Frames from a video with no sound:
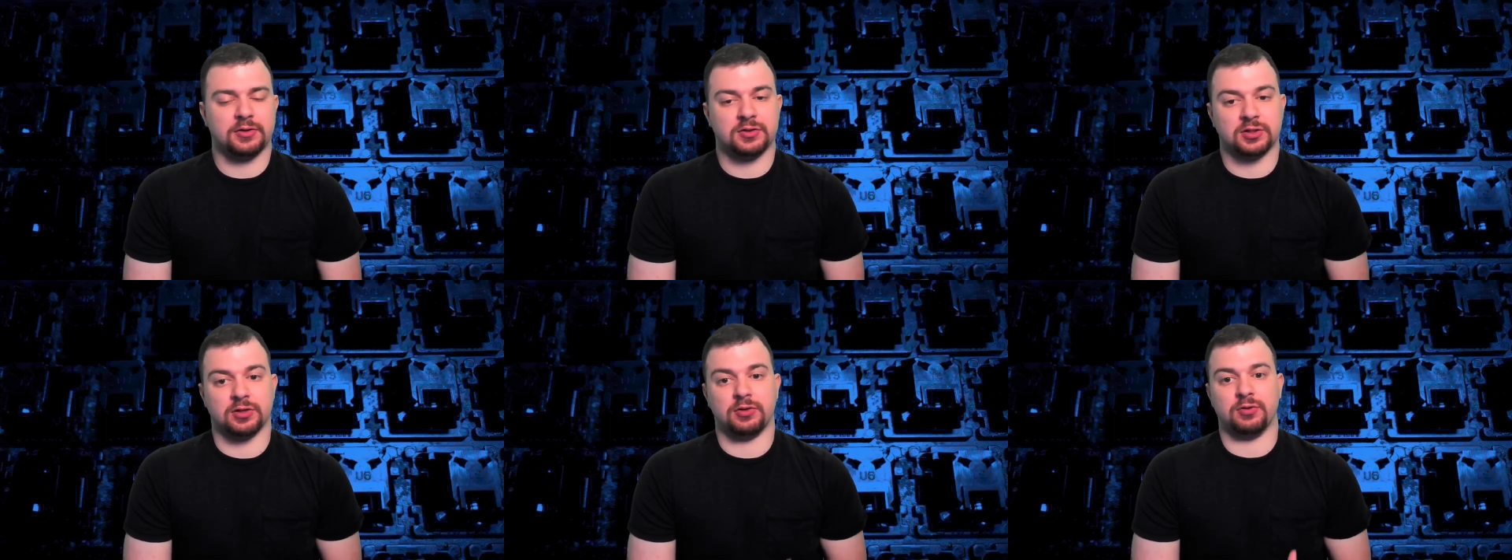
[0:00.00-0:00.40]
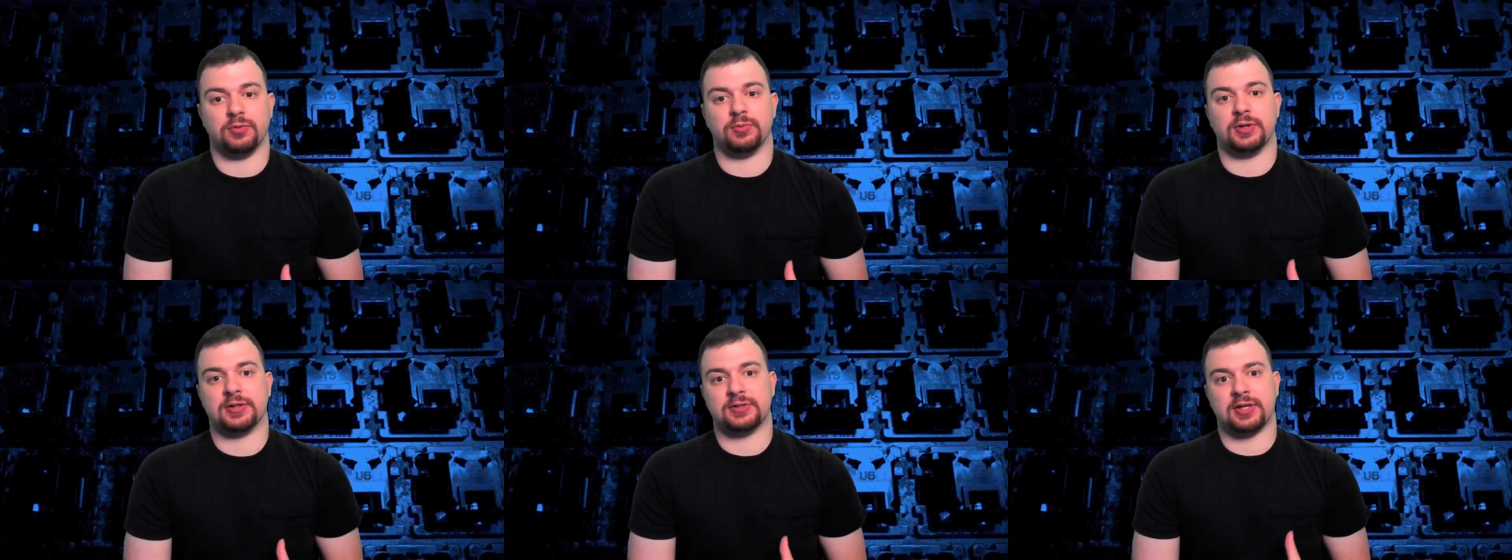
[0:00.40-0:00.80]
So
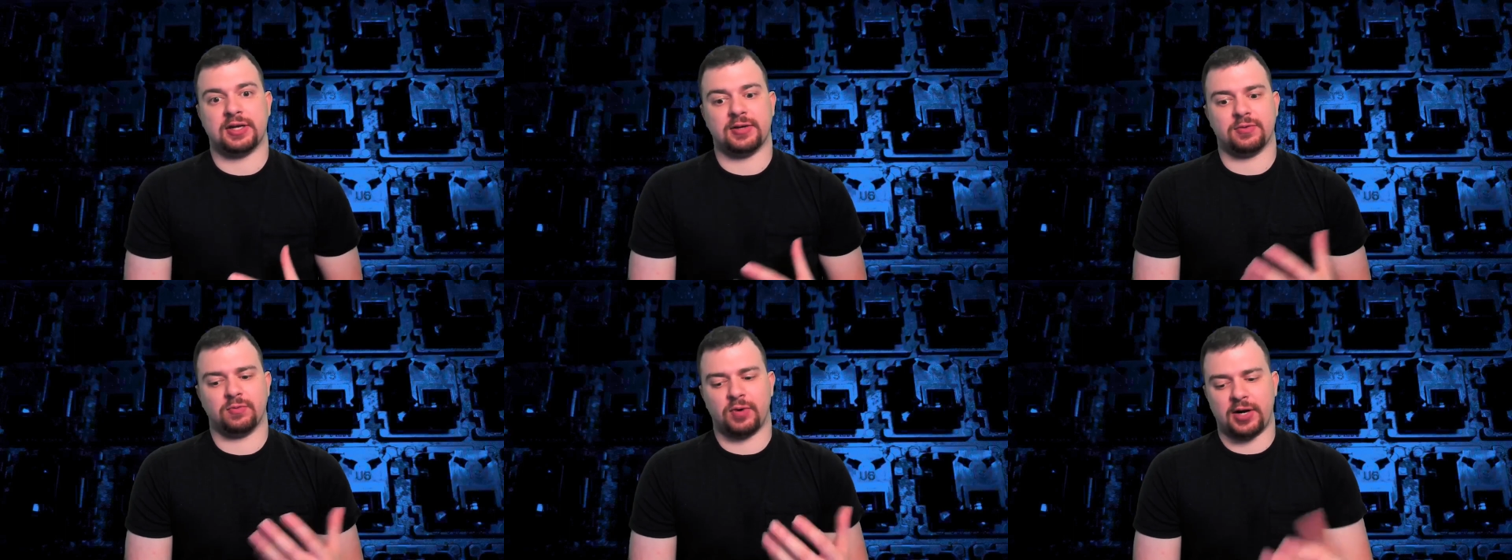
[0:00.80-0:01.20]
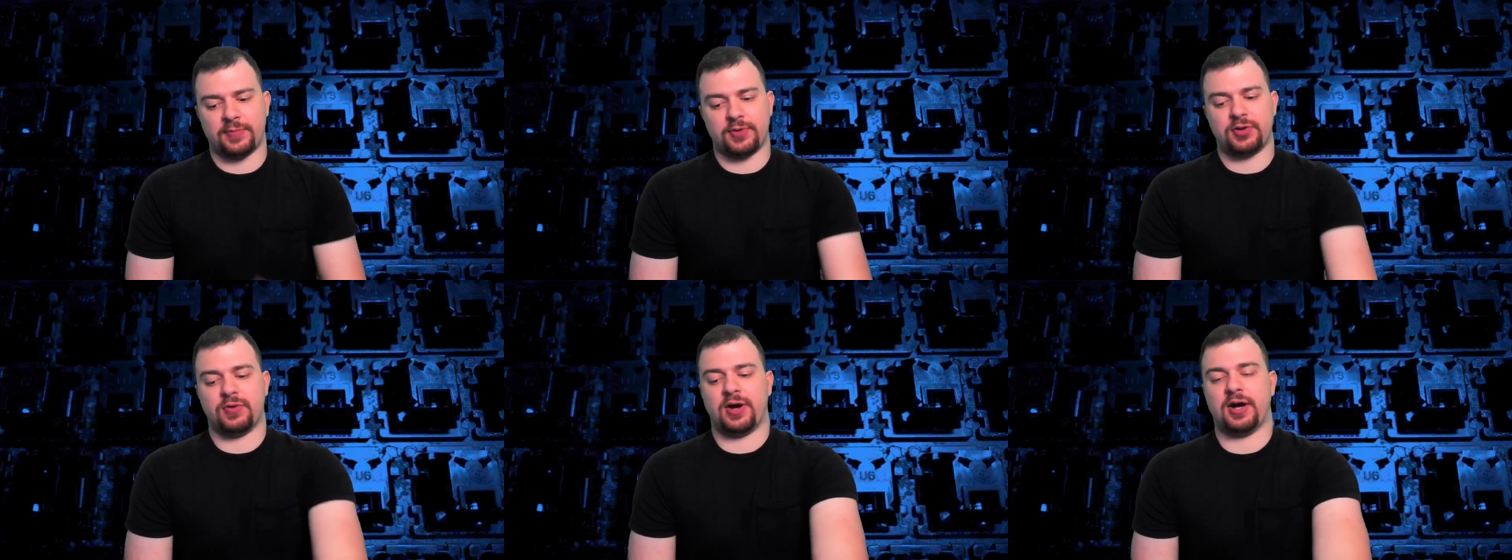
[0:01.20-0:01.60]
that, that RAM
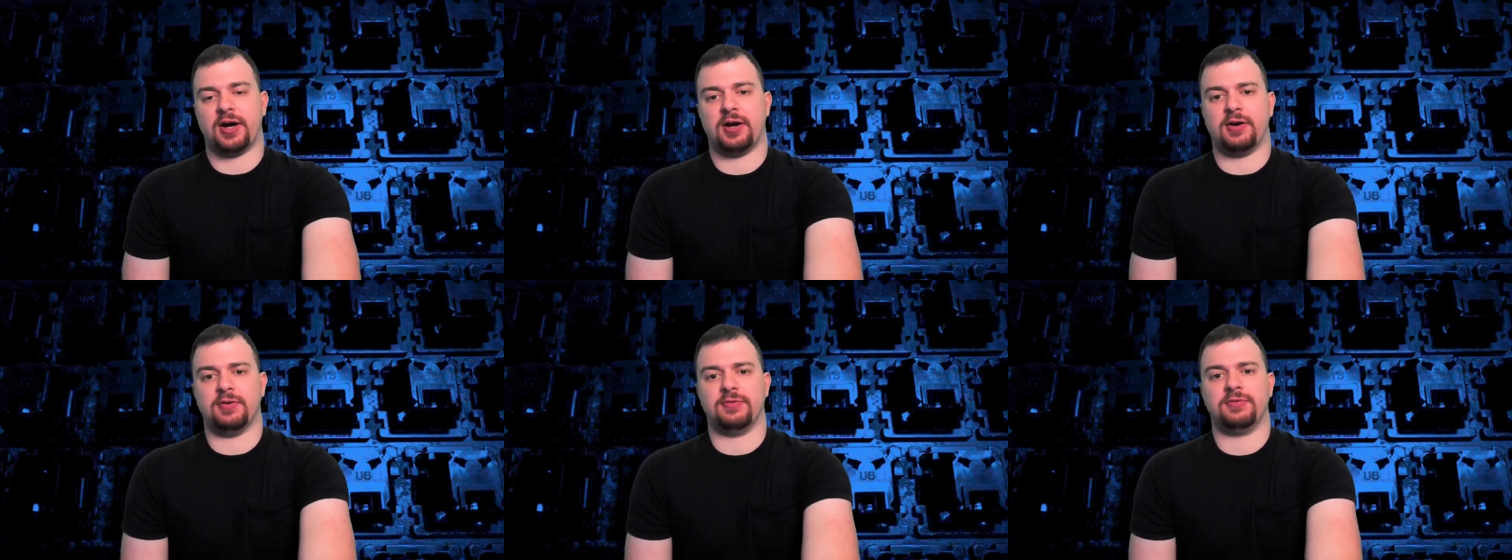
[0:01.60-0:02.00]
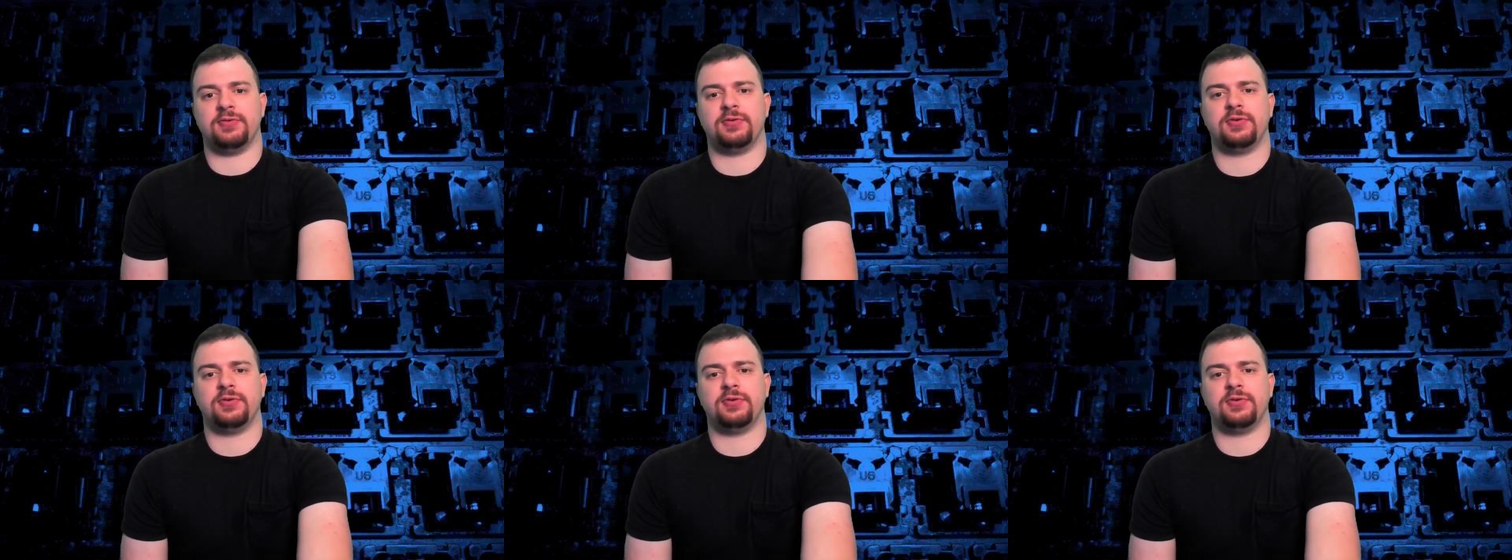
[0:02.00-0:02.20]
that you have